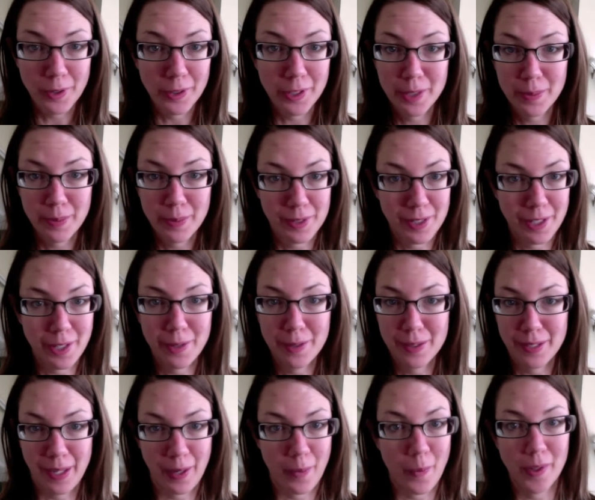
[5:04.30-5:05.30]
only supposed to use
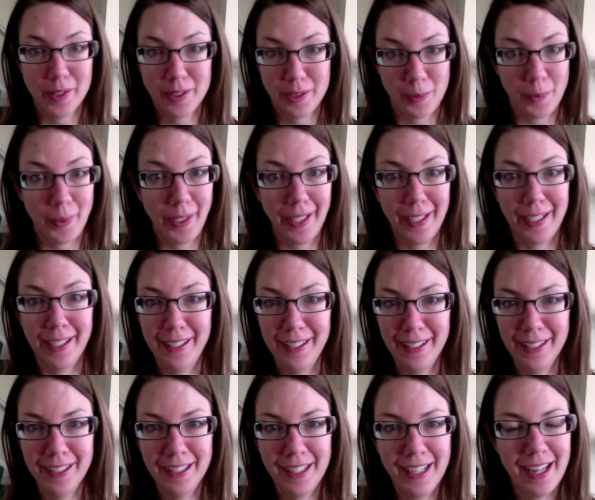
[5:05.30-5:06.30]
like once a week.
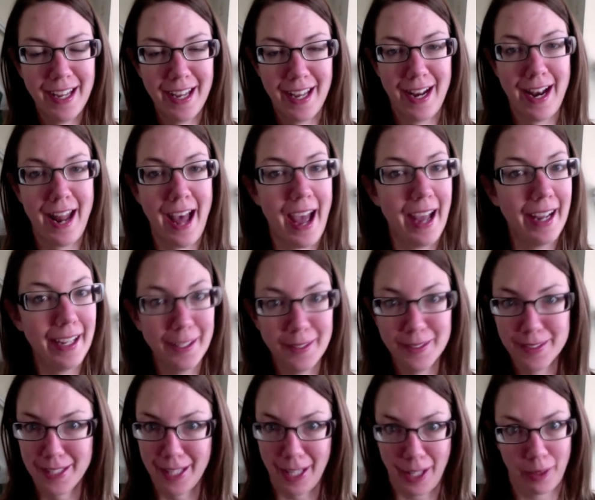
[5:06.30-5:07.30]
And I
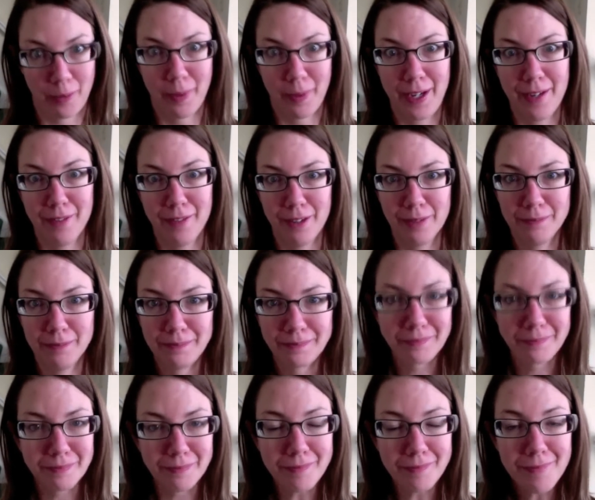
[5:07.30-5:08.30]
used like 3 of them
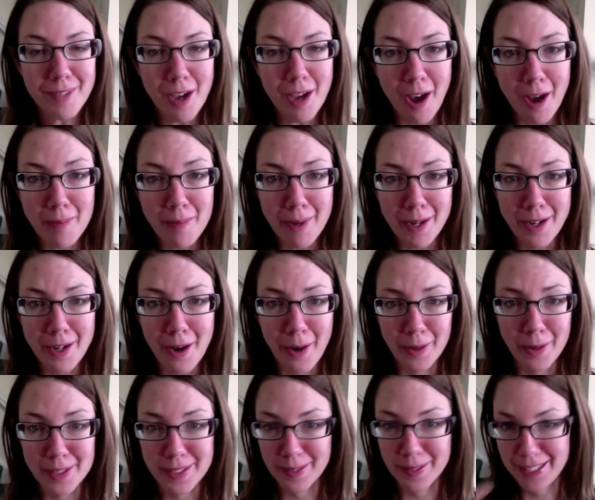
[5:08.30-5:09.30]
on my
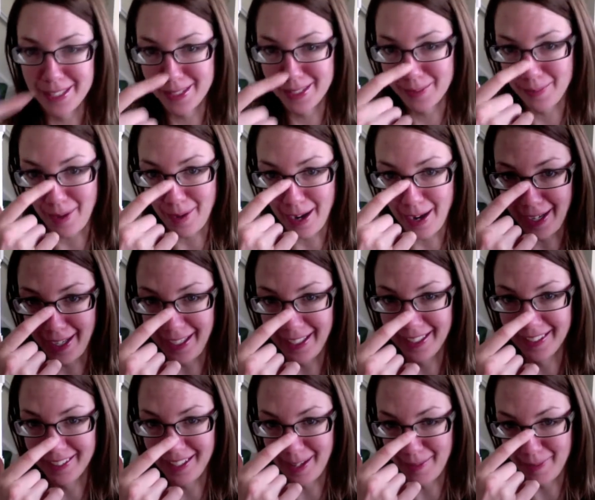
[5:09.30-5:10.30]
nose, which is
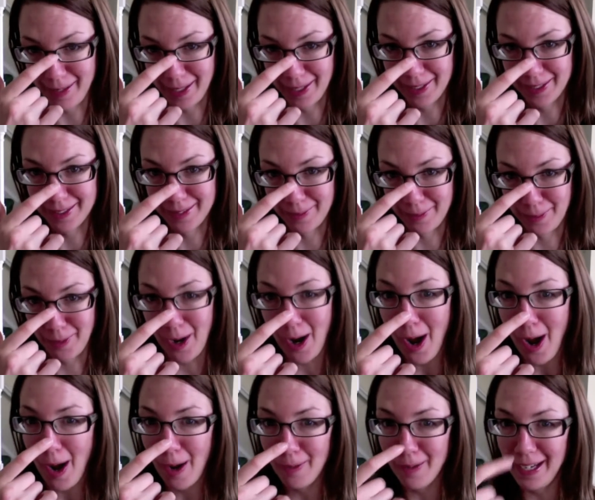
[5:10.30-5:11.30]
why I'm like
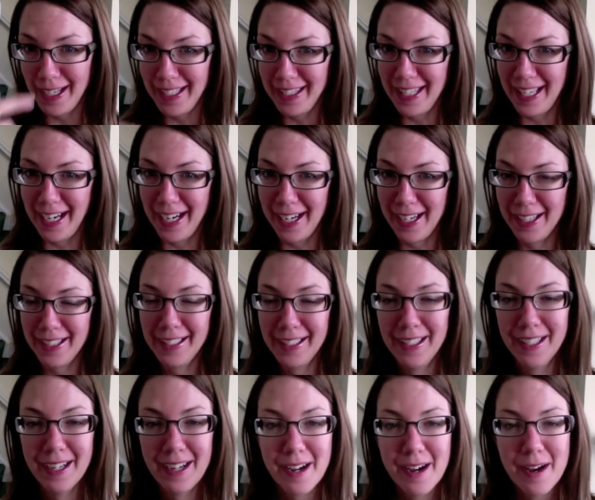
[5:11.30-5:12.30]
raw right there.
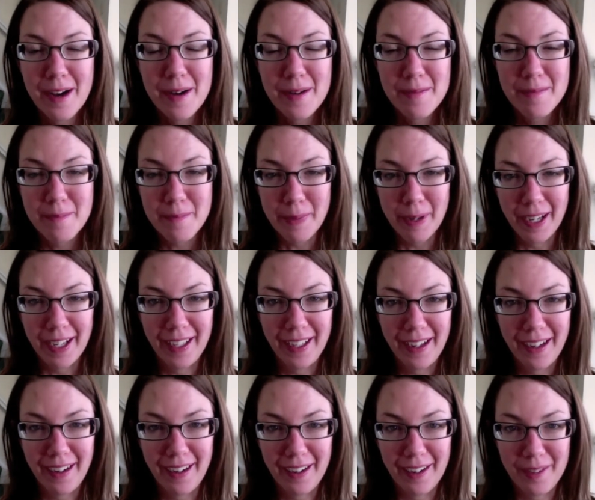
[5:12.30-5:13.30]
But,
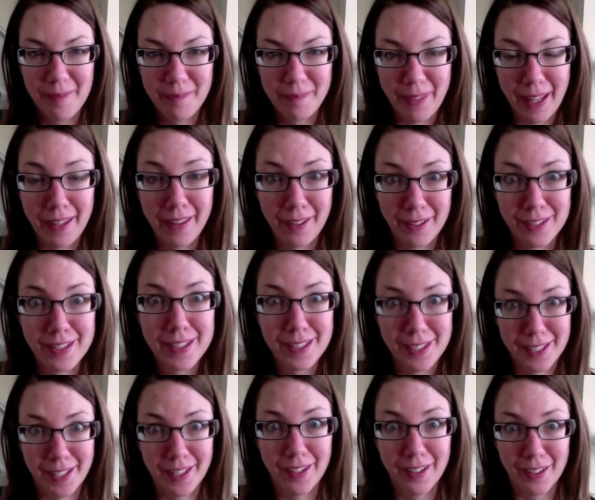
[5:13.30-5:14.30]
and there's
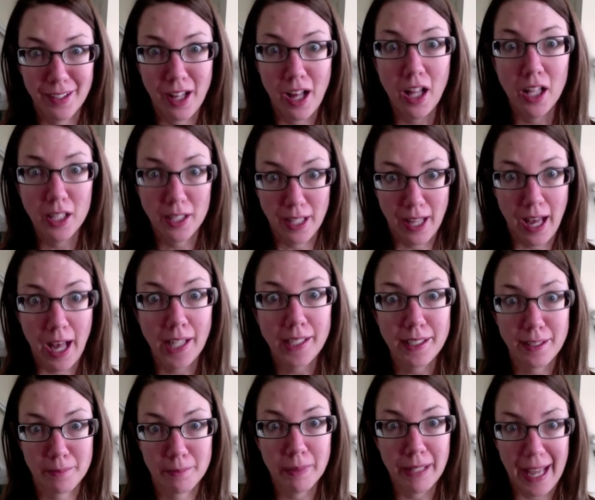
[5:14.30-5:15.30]
still a lot
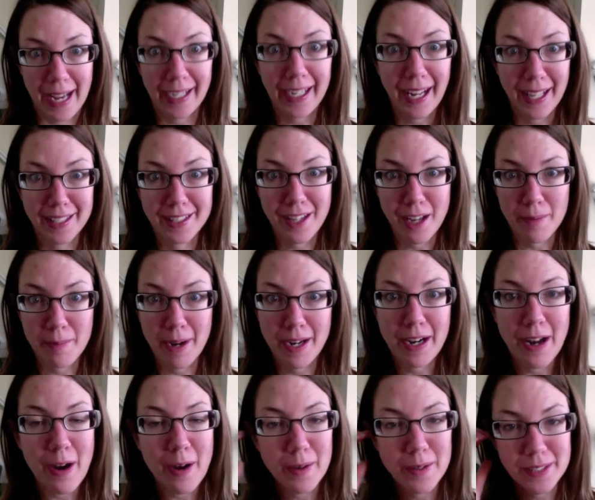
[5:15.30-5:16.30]
of blackheads on my
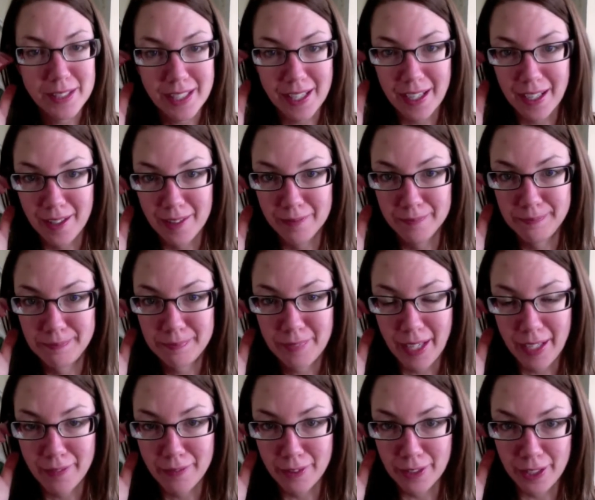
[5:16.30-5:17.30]
nose, and
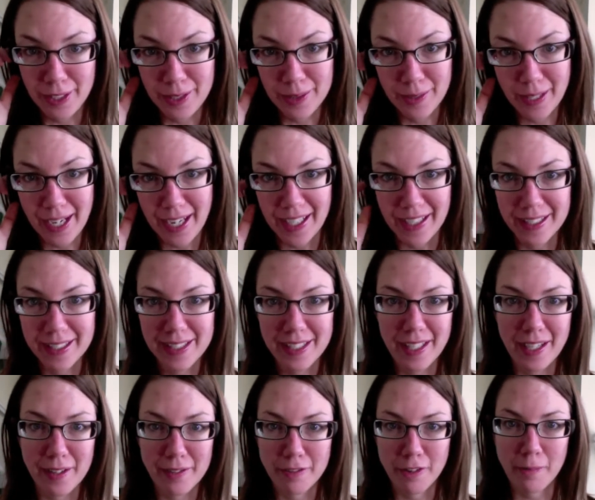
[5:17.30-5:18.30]
thankfully you can't
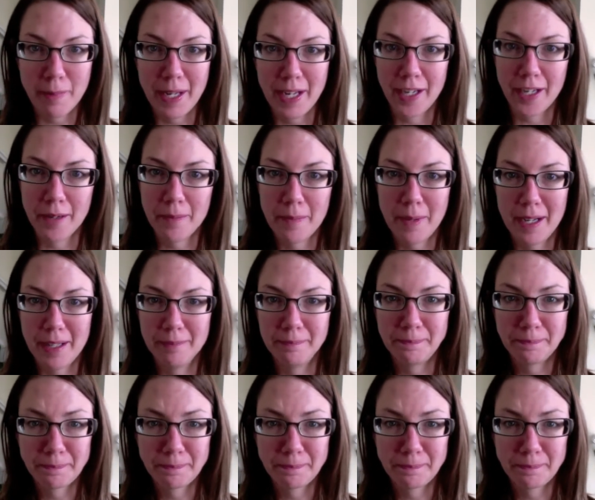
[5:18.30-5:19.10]
see it from here, but